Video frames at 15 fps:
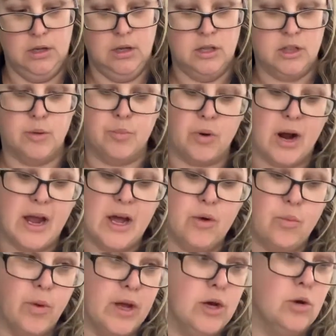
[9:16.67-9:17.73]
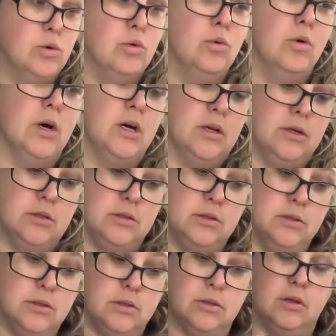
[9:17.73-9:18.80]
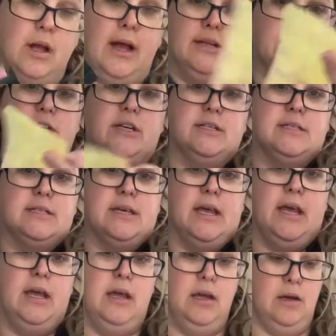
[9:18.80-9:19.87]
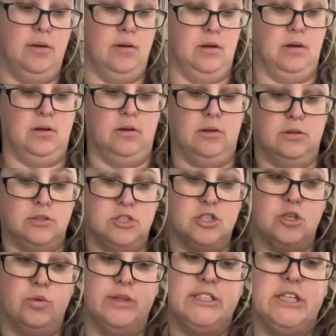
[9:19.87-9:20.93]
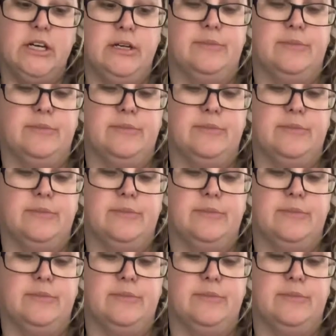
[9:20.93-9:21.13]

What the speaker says: The brayer will, as you can see, squish it